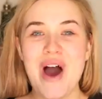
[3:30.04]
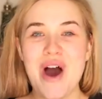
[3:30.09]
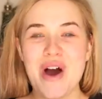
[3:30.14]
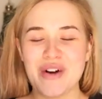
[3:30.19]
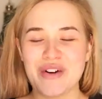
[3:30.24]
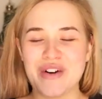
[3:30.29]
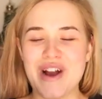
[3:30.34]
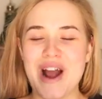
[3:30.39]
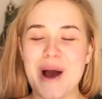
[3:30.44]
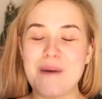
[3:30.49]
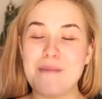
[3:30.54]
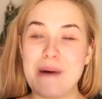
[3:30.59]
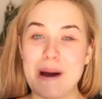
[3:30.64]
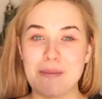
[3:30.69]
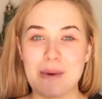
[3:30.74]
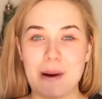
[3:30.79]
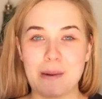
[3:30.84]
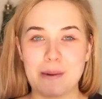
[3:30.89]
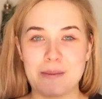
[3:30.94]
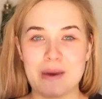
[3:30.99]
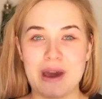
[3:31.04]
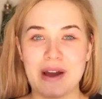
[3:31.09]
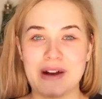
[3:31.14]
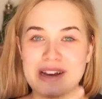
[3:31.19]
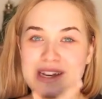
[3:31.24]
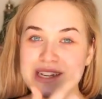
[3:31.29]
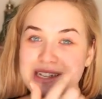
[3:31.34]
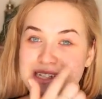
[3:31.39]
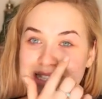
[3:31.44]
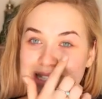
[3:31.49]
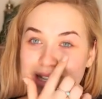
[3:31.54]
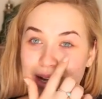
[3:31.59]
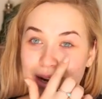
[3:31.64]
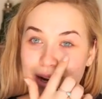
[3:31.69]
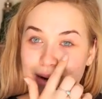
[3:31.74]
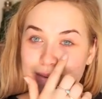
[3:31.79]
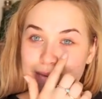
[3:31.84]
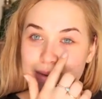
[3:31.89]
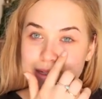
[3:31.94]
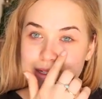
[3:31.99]
Around my problem areas,
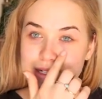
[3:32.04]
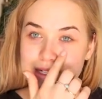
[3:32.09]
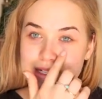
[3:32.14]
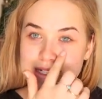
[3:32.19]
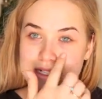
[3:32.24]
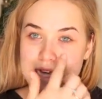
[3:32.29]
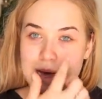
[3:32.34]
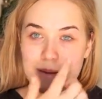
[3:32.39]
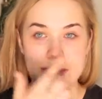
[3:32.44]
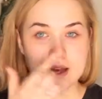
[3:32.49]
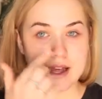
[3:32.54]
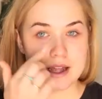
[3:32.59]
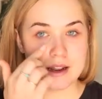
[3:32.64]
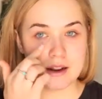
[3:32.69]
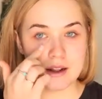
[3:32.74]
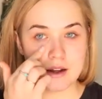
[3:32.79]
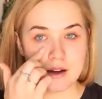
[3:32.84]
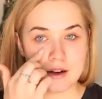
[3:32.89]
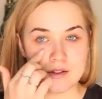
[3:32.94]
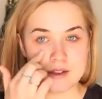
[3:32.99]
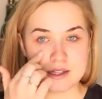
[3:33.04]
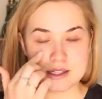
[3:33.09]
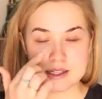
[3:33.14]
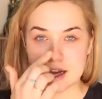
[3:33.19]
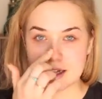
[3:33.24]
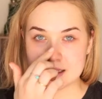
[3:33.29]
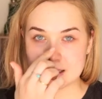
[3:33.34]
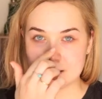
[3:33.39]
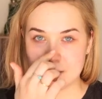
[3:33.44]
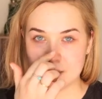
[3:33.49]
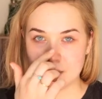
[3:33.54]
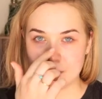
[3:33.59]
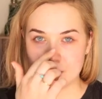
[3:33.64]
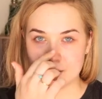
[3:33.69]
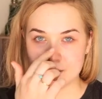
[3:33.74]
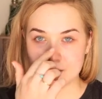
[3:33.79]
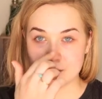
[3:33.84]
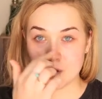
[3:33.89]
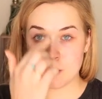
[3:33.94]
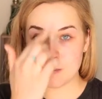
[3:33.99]
so I'm just going to dab it on the sides of my
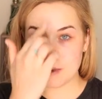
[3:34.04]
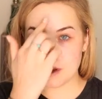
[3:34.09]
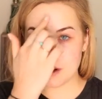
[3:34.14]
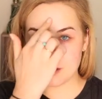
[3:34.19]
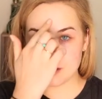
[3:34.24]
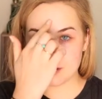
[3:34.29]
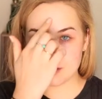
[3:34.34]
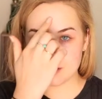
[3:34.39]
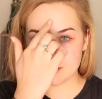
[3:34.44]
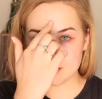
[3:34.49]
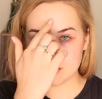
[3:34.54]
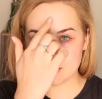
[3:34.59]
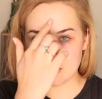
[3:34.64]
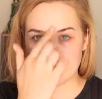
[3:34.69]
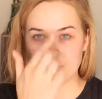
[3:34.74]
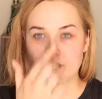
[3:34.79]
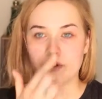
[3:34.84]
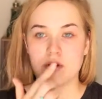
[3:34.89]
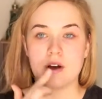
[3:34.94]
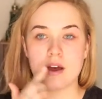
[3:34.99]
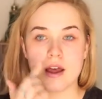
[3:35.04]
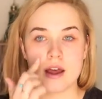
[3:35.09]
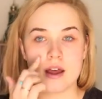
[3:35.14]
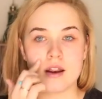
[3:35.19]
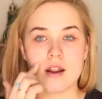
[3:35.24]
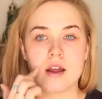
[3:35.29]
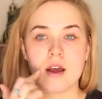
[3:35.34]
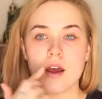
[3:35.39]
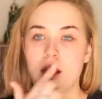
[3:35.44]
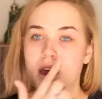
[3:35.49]
nose, on my forehead,